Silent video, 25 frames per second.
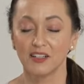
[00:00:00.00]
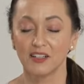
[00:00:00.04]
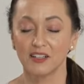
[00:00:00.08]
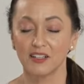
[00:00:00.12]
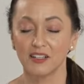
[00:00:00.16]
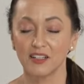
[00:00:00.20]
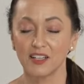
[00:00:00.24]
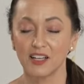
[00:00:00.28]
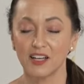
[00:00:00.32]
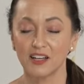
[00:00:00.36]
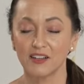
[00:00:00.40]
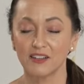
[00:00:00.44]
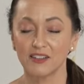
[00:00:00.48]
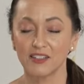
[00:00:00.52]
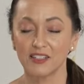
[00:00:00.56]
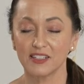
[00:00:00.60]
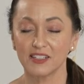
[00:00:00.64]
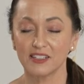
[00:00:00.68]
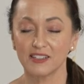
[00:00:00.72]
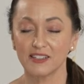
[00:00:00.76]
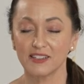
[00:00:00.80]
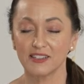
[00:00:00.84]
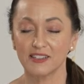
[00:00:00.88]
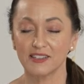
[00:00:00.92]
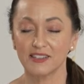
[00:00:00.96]
and allow
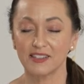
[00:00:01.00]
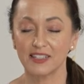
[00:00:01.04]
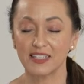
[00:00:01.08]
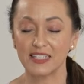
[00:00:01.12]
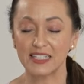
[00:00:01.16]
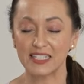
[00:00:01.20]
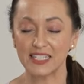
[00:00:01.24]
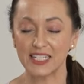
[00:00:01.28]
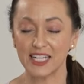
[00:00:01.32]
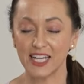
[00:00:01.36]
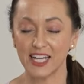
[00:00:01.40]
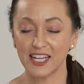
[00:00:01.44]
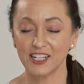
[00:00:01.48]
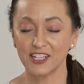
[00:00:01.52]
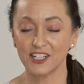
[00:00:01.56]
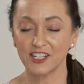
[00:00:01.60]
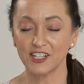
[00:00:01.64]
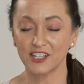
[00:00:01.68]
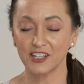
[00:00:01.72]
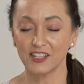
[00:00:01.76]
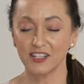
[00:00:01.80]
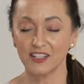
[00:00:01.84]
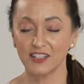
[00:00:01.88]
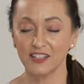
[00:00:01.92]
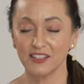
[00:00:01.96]
this
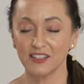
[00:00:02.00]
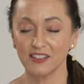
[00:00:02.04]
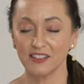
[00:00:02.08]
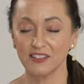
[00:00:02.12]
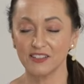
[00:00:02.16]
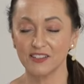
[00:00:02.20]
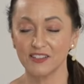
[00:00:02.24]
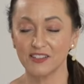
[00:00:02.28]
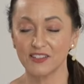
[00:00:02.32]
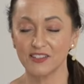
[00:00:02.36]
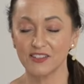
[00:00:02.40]
intention